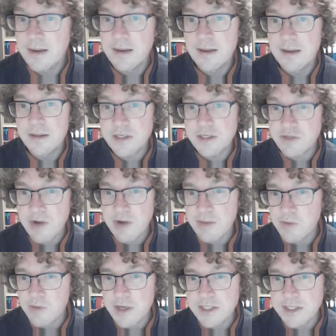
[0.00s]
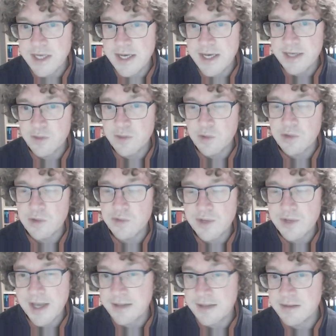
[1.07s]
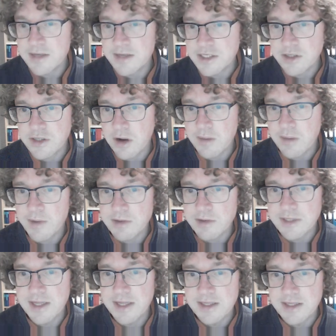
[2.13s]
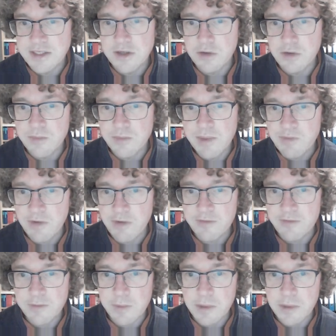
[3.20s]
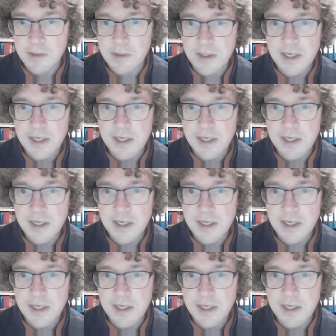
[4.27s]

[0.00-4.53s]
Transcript: the strike price K in order to get this stock, because then it's going to be profitable.